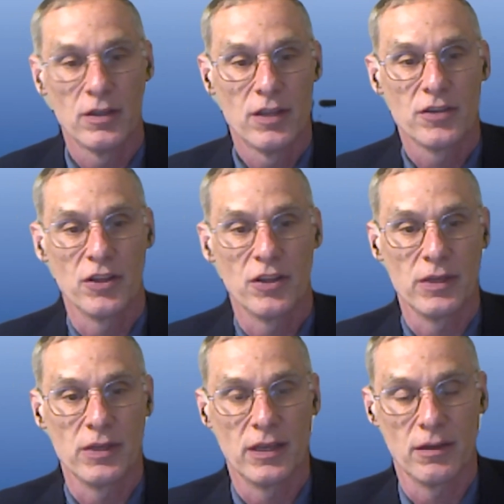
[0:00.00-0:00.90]
so that
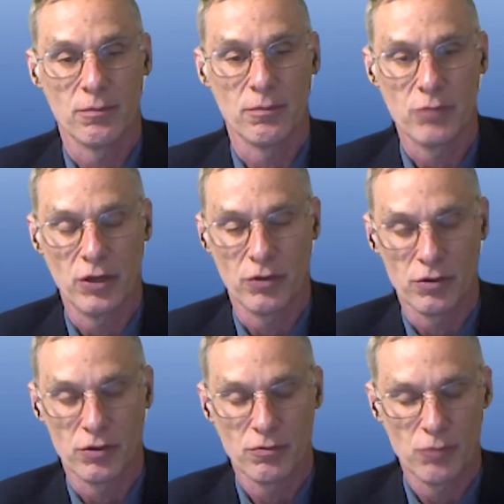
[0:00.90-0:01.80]
we get
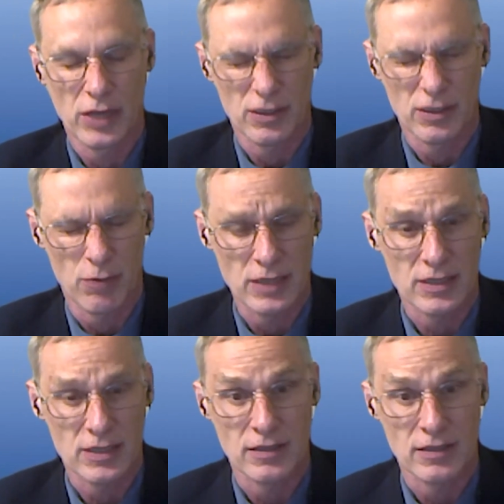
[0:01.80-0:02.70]
we got the right
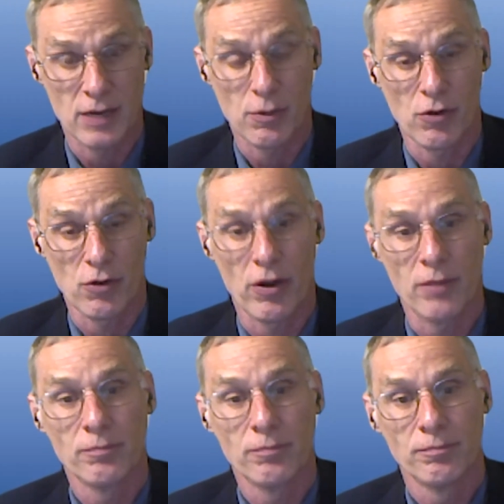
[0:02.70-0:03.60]
states in our program.